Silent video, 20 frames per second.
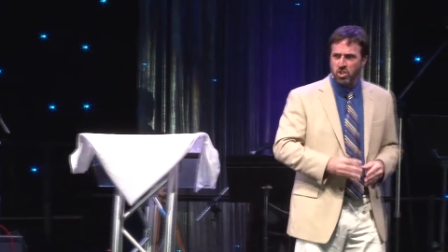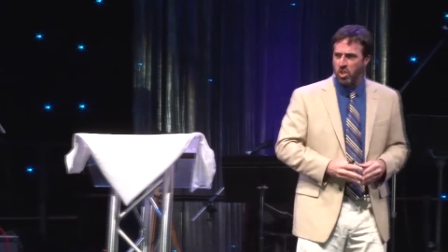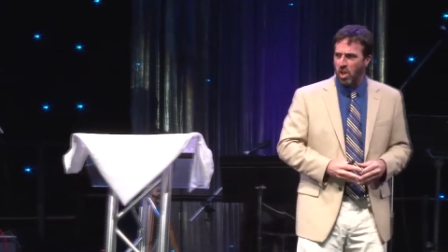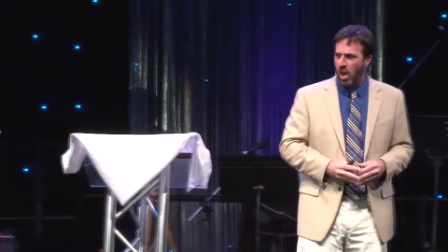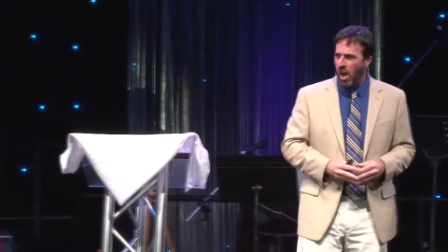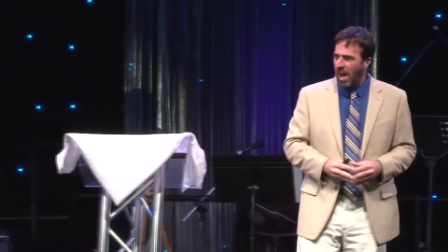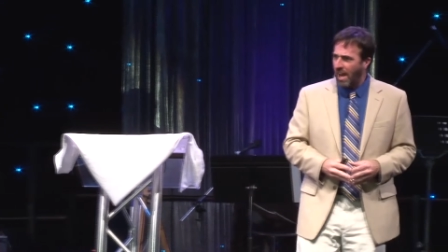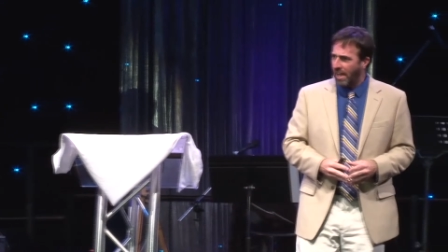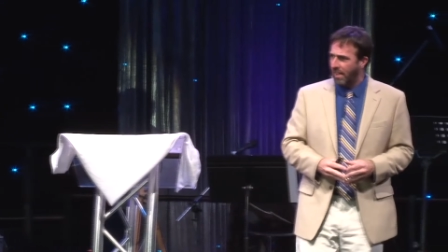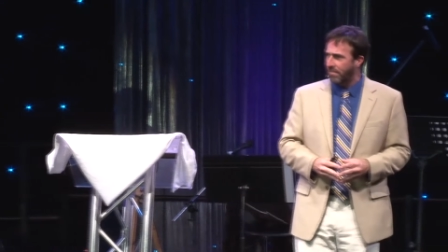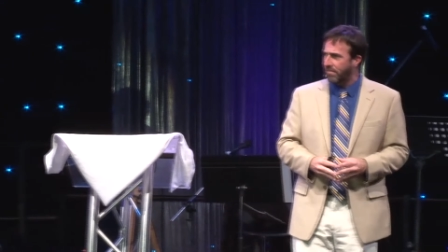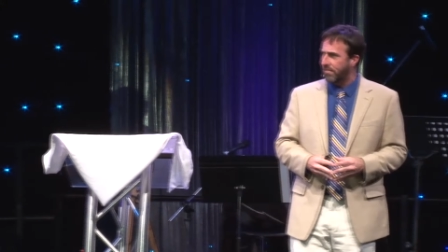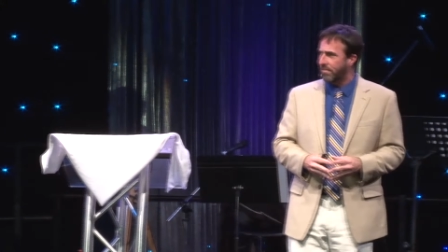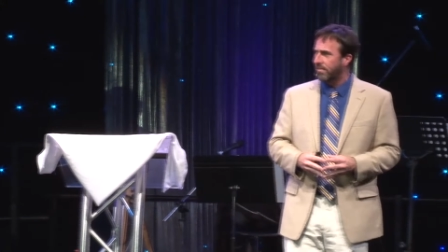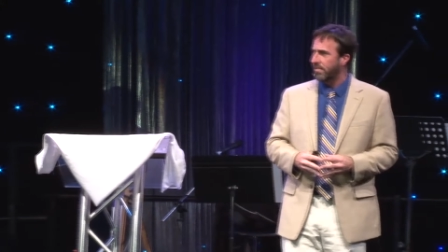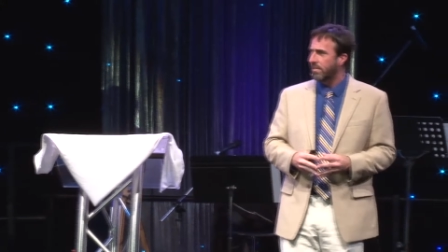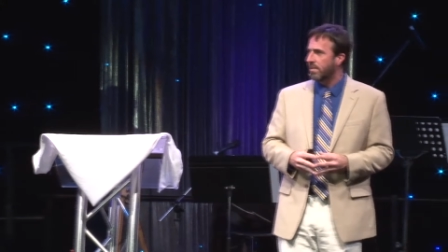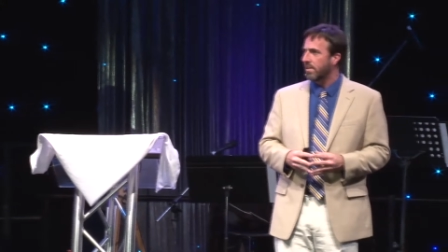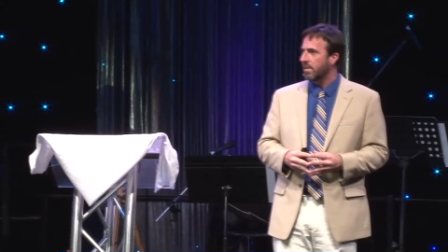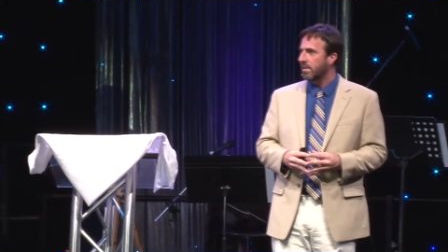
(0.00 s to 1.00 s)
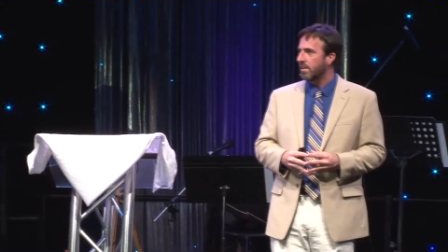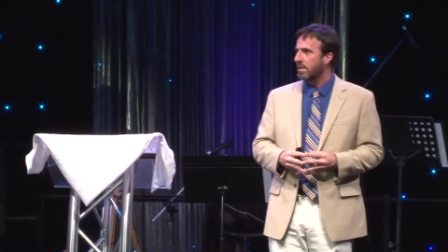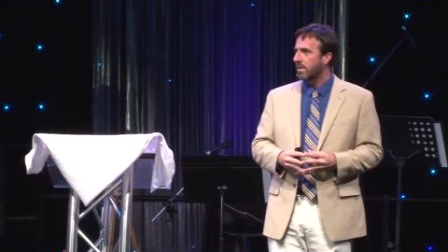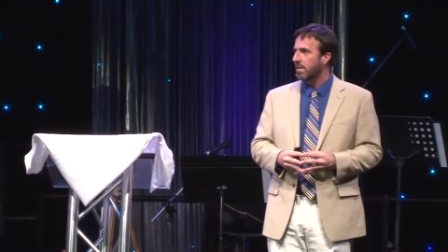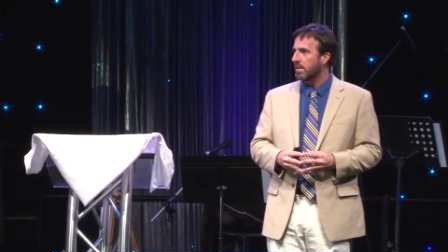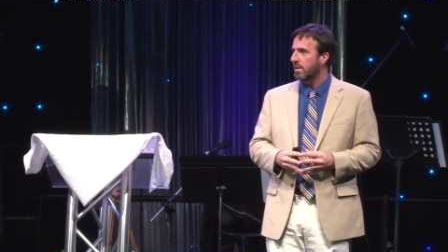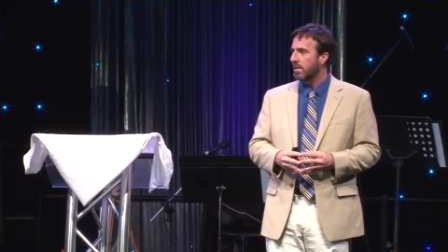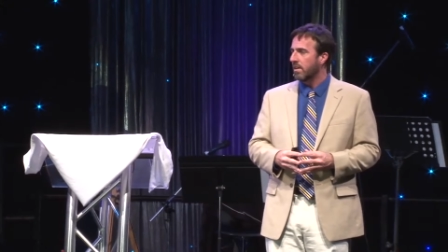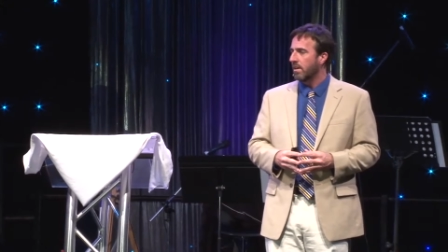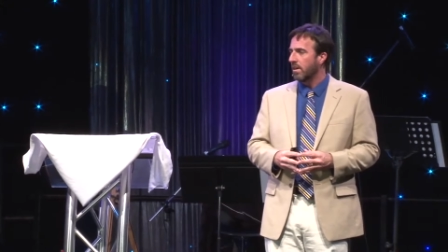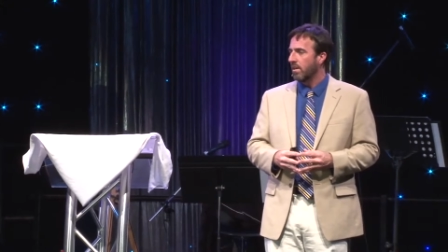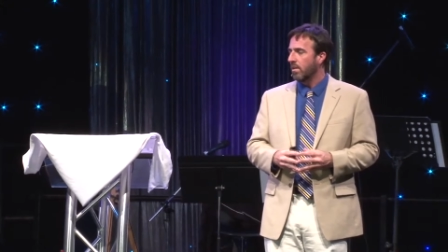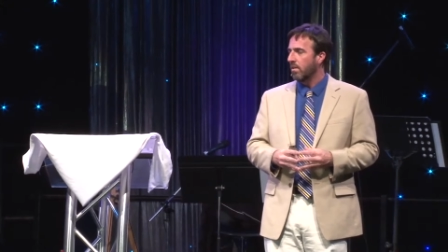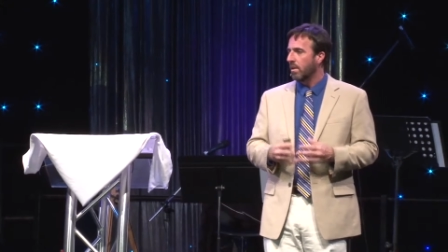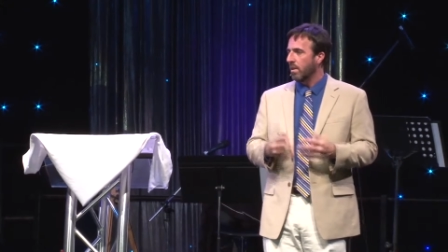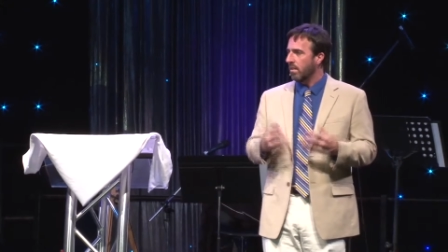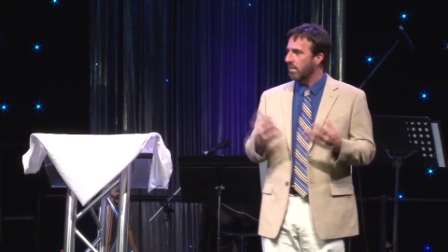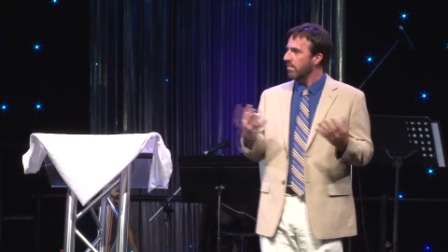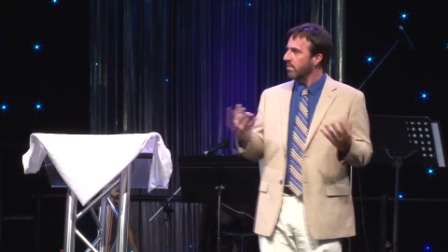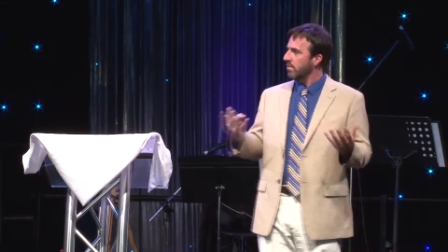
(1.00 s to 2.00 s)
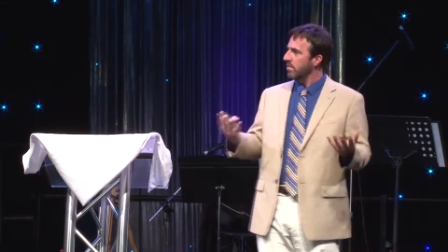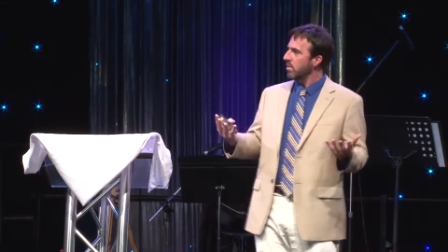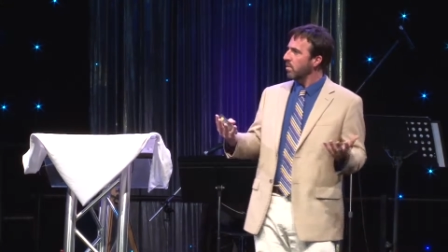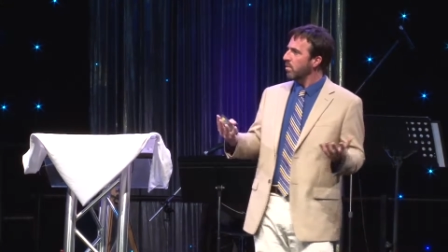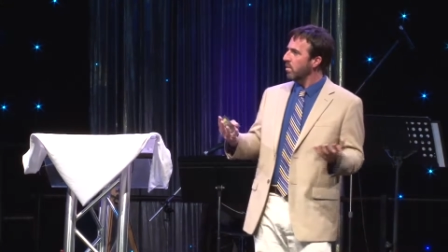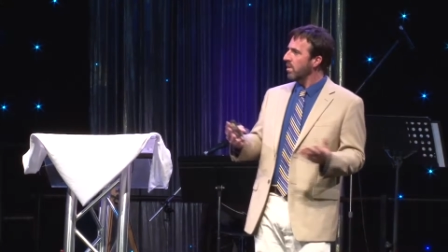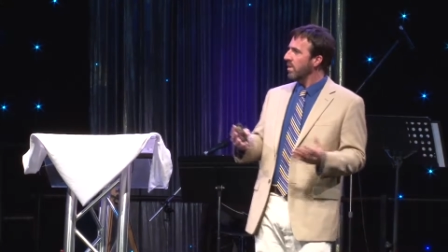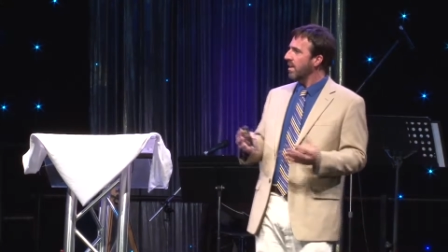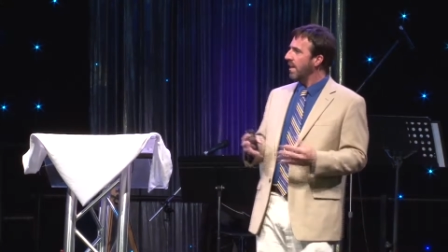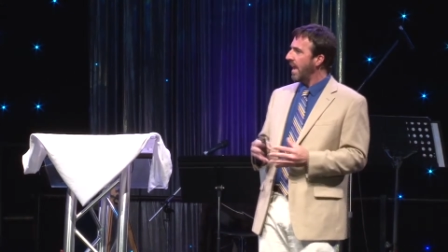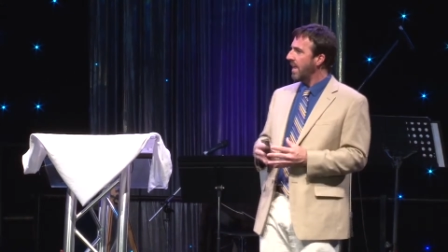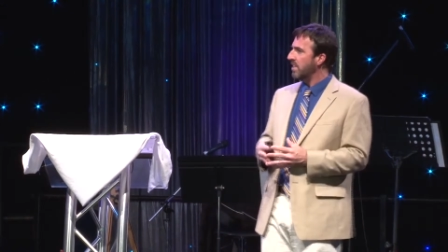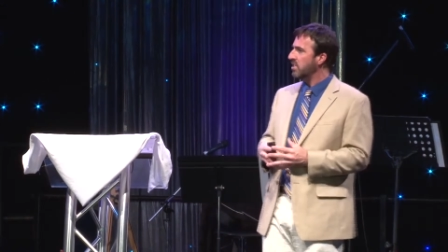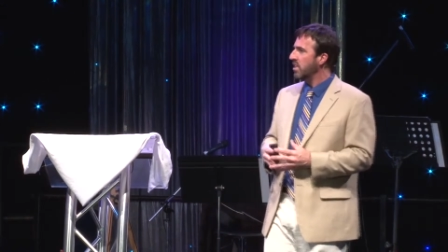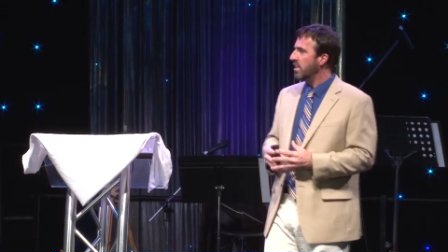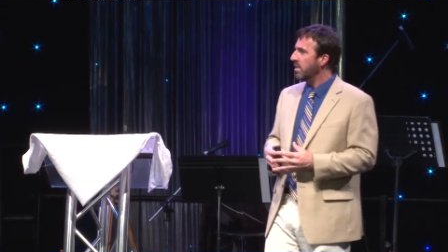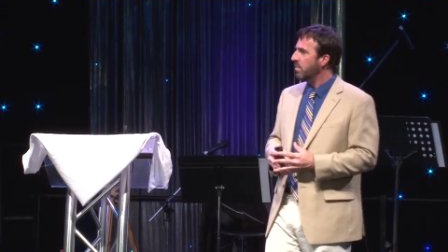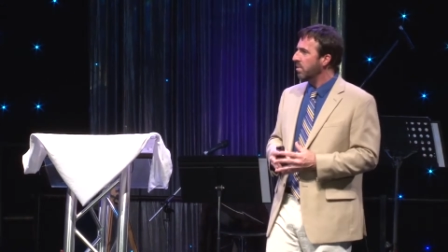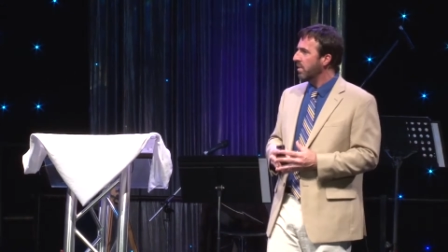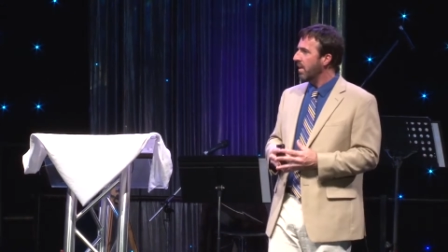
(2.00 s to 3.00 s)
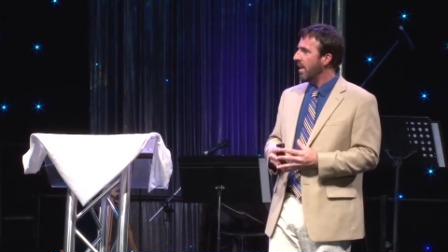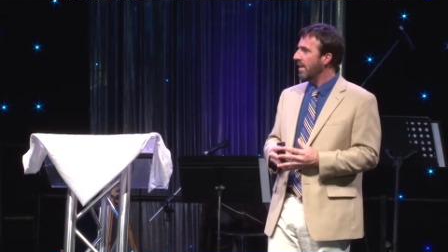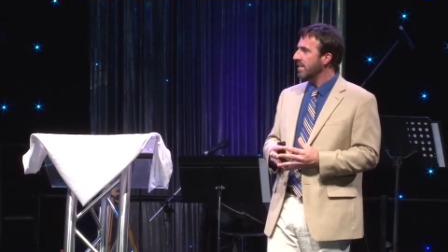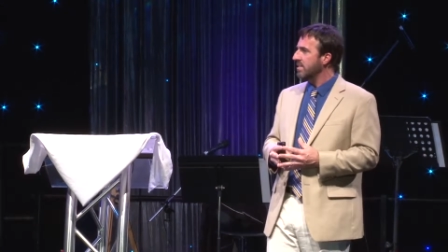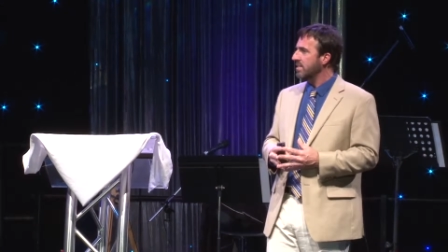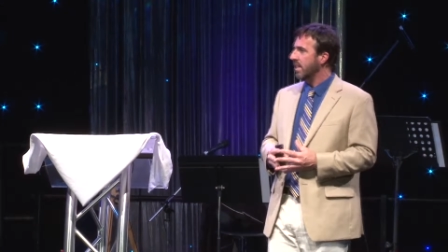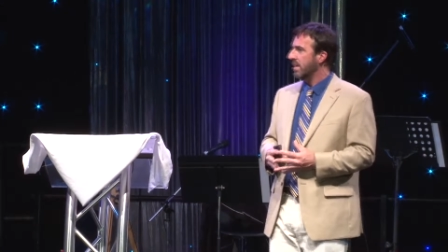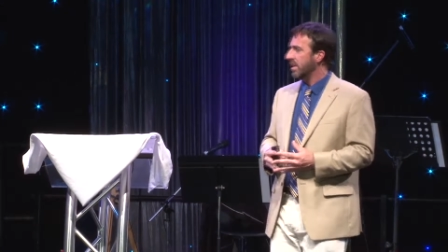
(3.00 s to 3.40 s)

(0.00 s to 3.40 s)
life. Well, the word actually implies that.